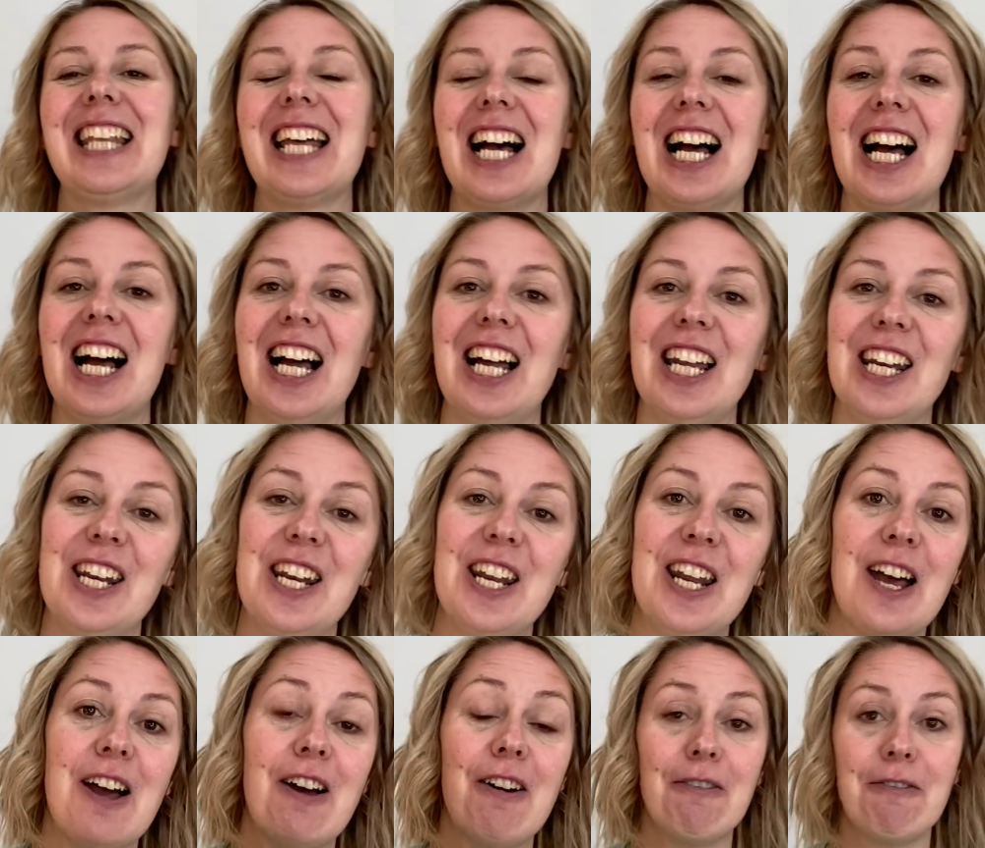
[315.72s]
that
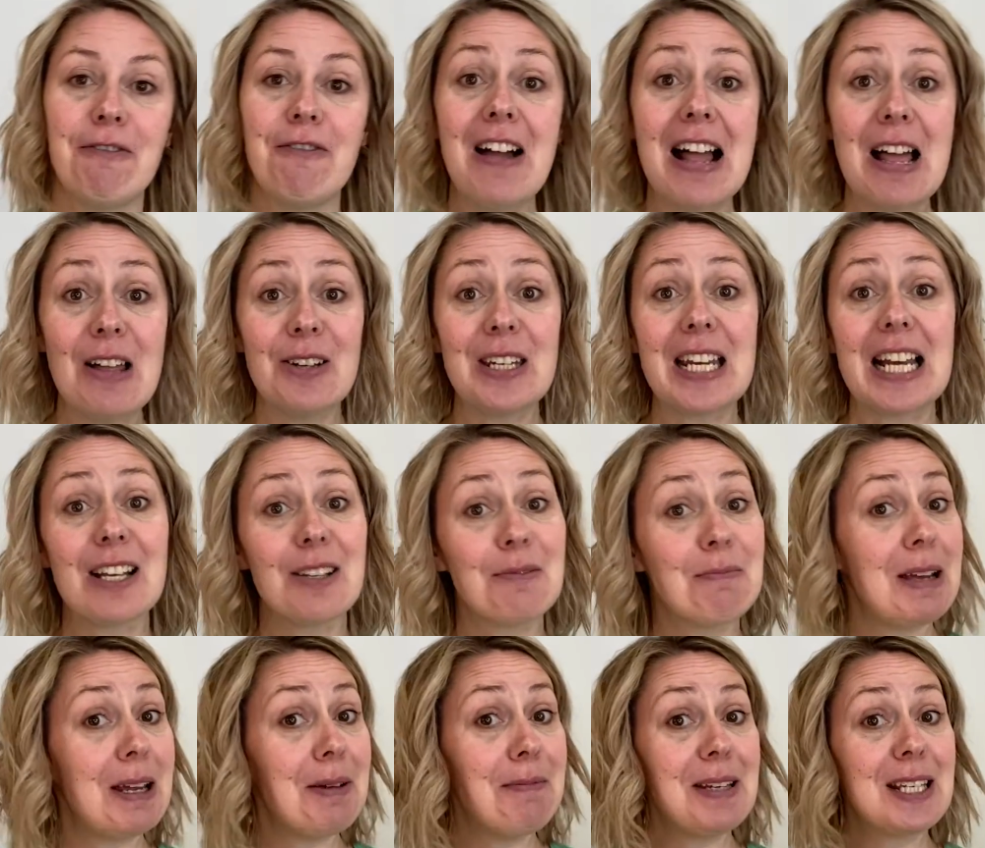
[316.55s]
and found
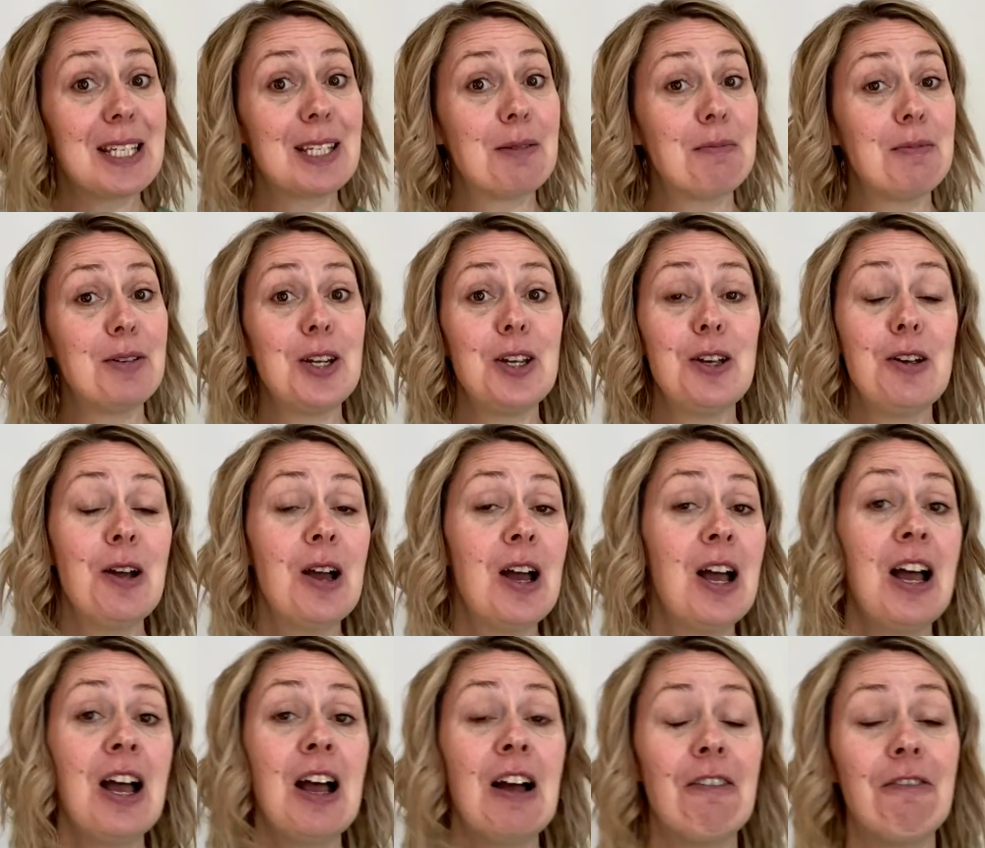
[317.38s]
out maybe some new
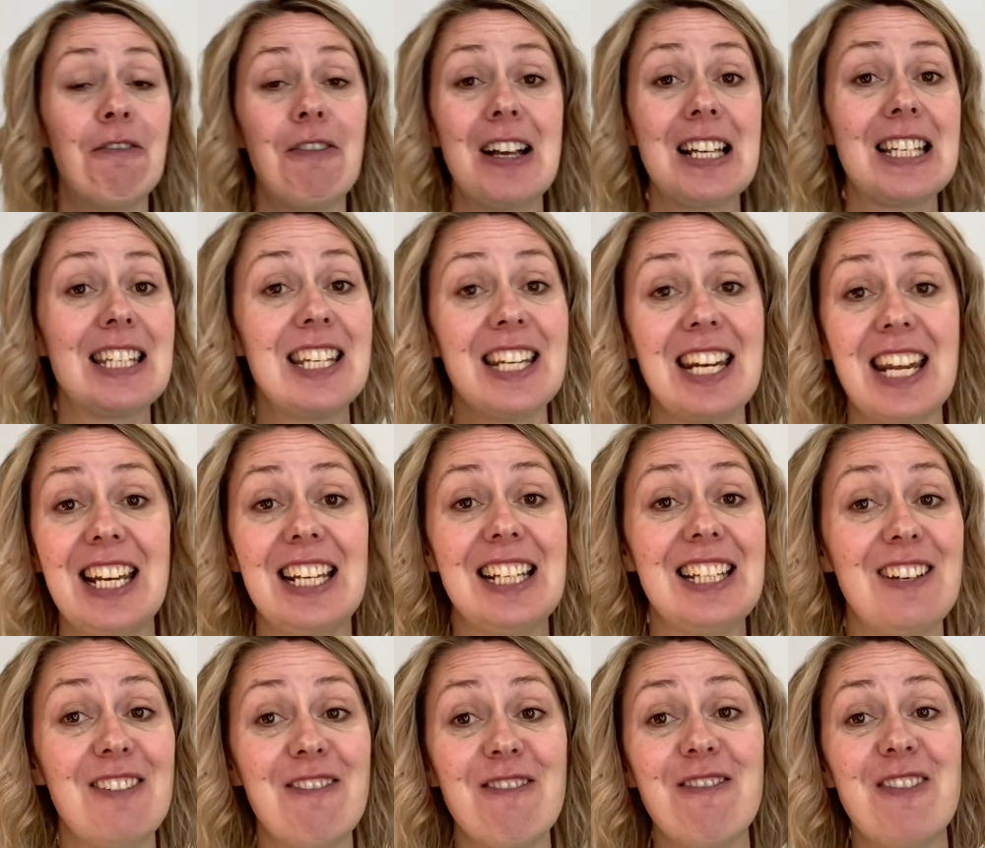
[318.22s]

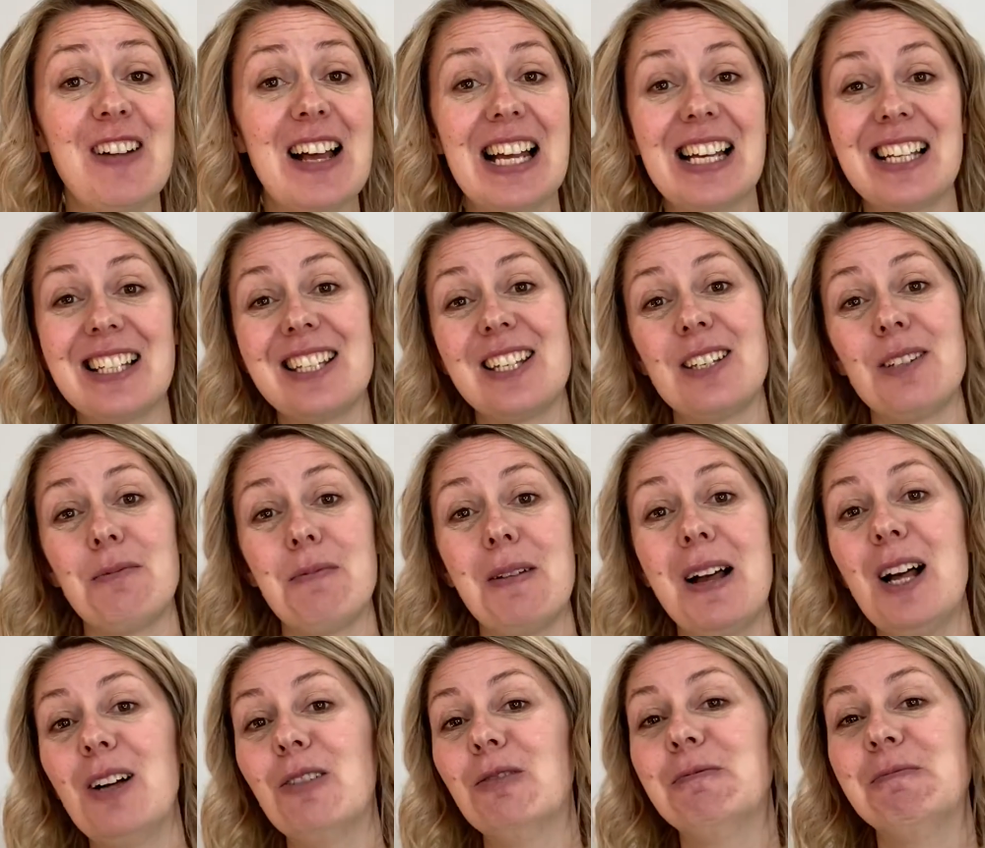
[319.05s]
fascinating facts as
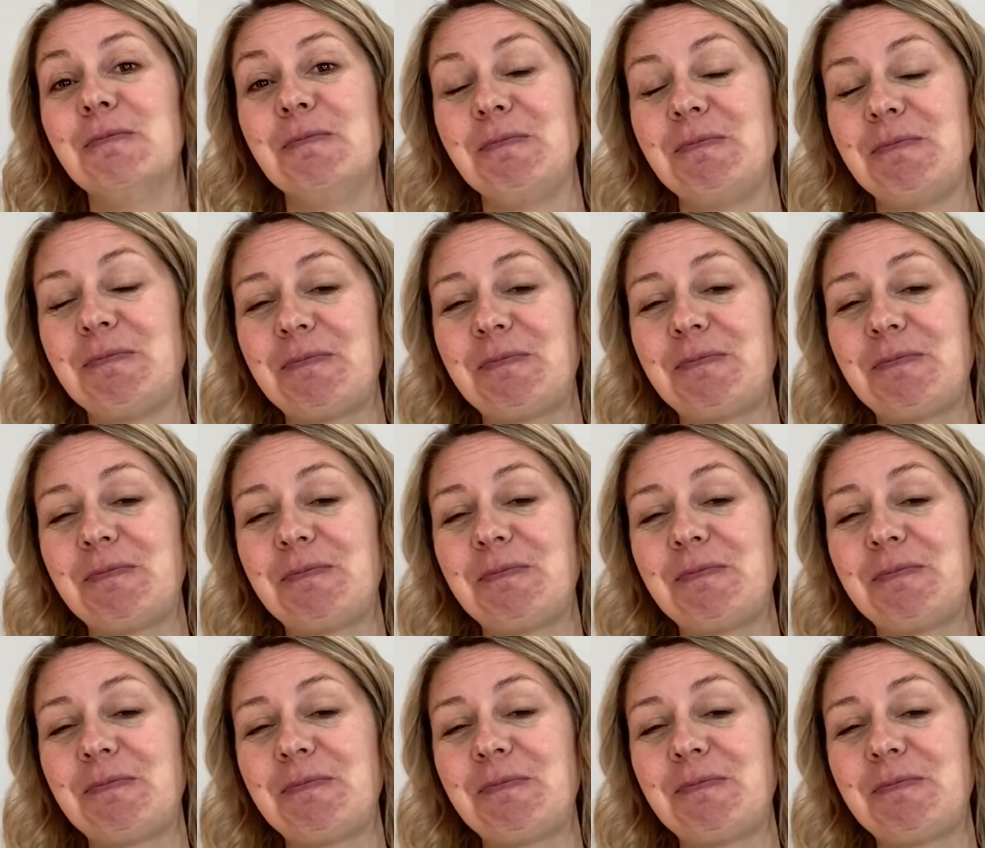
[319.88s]
well.